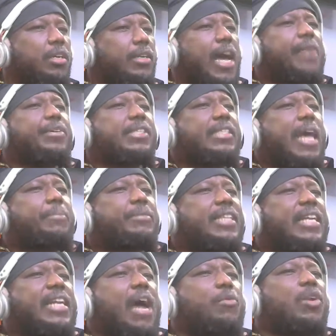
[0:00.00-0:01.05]
there is
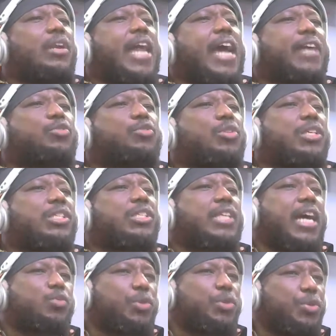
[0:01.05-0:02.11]
something I would like to
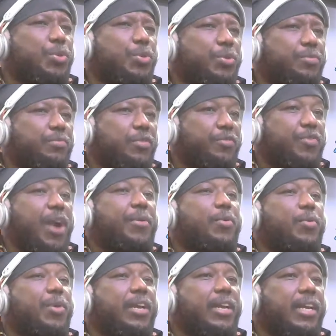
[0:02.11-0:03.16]
discuss with you
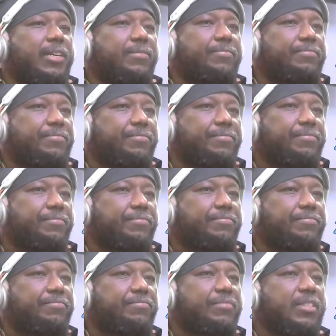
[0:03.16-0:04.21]
very quickly.
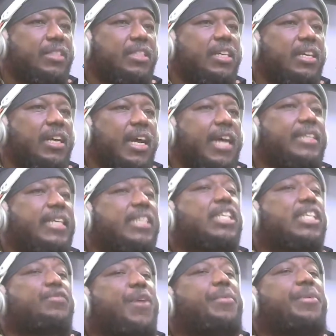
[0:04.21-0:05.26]
And
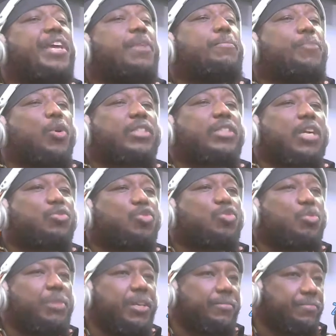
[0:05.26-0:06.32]
this is very important to
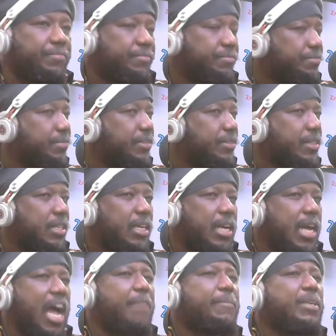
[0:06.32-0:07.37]
me.
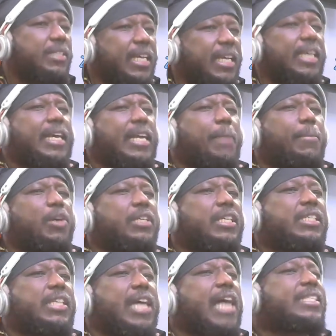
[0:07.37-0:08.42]
I've been thinking about
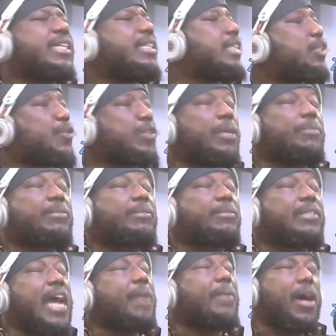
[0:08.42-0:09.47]
discussing this for some
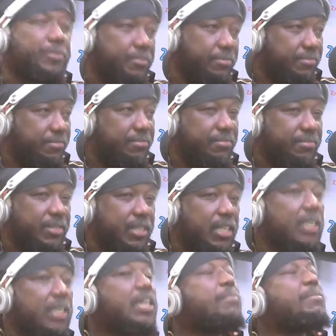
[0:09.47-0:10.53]
time now.
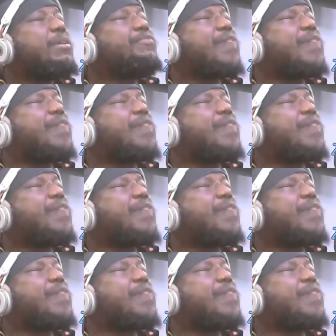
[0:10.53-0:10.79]
Give me